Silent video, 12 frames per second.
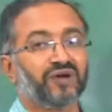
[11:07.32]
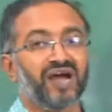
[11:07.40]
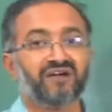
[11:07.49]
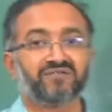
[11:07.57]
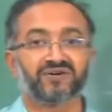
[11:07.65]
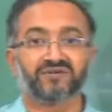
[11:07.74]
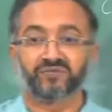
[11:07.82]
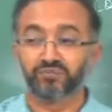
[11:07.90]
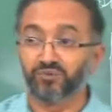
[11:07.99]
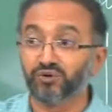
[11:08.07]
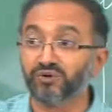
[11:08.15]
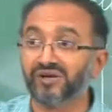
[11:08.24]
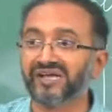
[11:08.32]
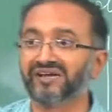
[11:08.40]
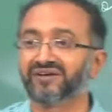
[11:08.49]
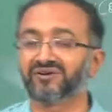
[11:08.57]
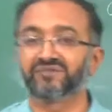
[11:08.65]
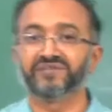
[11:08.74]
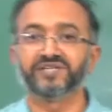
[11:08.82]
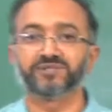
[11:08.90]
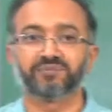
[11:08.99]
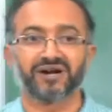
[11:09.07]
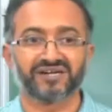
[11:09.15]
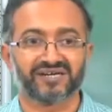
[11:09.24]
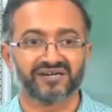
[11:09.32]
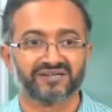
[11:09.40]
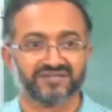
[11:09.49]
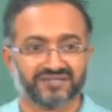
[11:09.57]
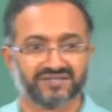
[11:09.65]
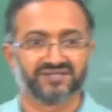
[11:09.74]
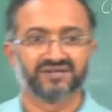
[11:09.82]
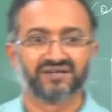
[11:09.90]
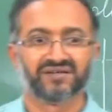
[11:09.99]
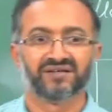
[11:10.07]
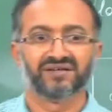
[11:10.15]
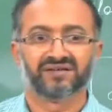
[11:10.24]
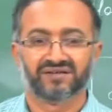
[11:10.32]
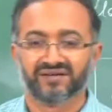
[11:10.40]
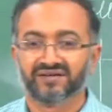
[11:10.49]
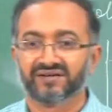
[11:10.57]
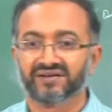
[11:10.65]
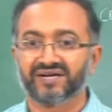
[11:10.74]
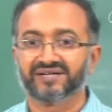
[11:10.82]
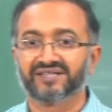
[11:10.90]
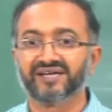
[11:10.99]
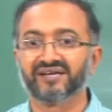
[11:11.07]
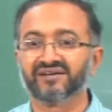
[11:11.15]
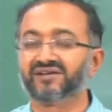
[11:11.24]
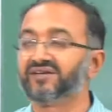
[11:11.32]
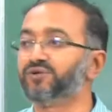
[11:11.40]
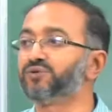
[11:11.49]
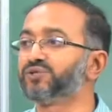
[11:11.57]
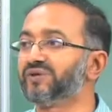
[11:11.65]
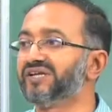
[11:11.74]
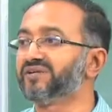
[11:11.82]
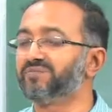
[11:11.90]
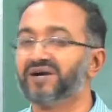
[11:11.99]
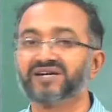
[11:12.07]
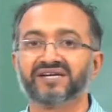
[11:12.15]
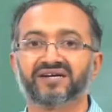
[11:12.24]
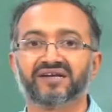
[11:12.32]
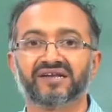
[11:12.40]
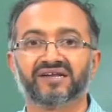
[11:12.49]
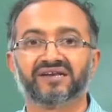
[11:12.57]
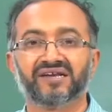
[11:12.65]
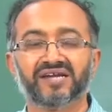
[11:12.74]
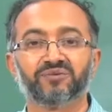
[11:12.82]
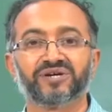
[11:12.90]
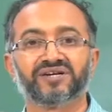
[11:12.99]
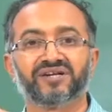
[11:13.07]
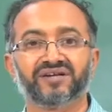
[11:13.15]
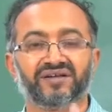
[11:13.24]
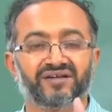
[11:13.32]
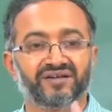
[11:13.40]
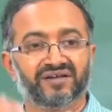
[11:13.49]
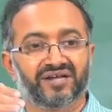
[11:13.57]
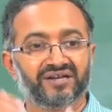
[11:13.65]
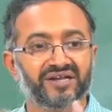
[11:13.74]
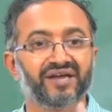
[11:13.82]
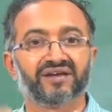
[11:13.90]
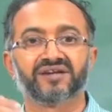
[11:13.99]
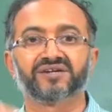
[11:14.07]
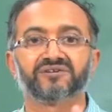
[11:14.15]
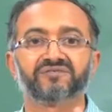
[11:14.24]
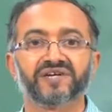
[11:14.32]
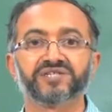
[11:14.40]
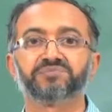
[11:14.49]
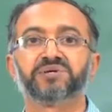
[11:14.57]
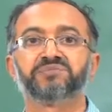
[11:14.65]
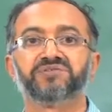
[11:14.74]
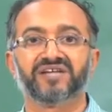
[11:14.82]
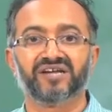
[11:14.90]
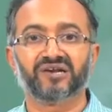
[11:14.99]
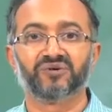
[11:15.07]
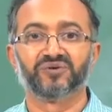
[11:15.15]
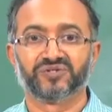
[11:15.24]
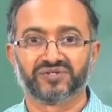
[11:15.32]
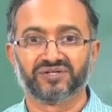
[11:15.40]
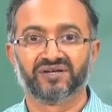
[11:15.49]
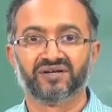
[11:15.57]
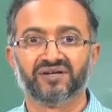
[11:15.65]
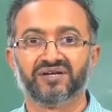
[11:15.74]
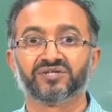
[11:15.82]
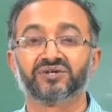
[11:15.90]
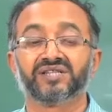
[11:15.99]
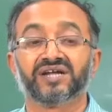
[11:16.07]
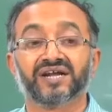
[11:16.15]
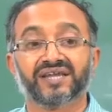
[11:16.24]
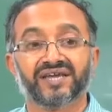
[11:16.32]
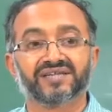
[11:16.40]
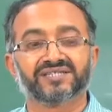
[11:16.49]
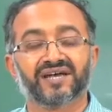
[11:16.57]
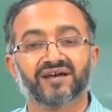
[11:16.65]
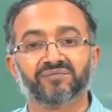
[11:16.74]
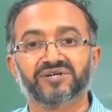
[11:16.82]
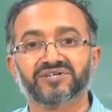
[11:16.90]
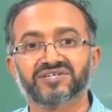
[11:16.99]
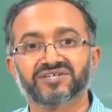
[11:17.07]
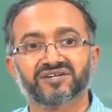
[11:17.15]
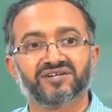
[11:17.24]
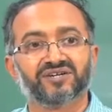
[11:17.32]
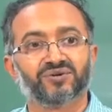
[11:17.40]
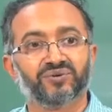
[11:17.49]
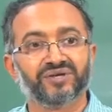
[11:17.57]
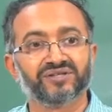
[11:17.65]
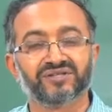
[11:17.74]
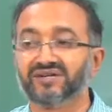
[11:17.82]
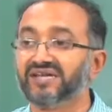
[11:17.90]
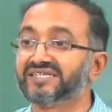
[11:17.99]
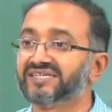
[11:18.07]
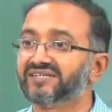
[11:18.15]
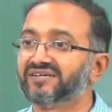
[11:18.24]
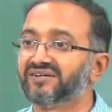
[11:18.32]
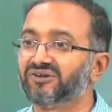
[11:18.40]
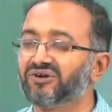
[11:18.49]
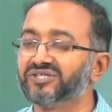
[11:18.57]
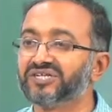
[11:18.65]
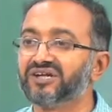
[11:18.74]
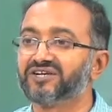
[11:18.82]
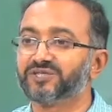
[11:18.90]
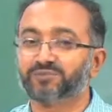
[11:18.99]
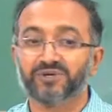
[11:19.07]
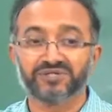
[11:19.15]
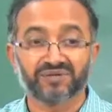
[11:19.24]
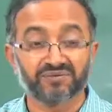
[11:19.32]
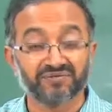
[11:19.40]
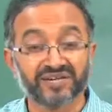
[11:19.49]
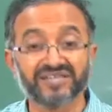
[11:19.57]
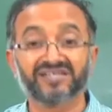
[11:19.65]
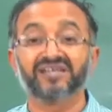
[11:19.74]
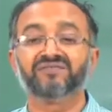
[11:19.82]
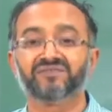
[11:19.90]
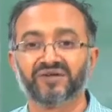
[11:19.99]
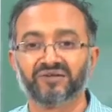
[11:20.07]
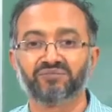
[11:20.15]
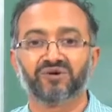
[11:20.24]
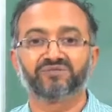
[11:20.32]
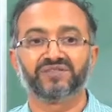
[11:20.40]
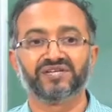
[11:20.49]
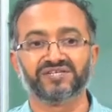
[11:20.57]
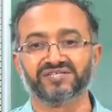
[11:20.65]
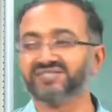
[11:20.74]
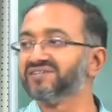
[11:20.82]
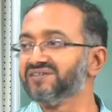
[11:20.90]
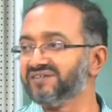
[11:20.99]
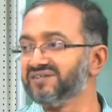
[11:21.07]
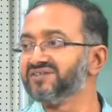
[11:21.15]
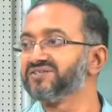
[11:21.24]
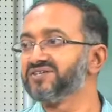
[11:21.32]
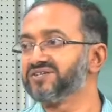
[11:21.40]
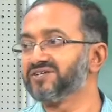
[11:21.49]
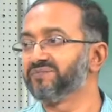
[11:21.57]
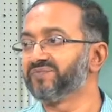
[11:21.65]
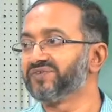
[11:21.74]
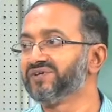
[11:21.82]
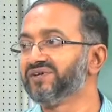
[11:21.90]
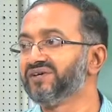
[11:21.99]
have a monolayer of these particles, right, then usually the particle and liquid and air interface may be very close. So, in that case I am interested in knowing the, let us say, the rheological response of a very thin film of these systems.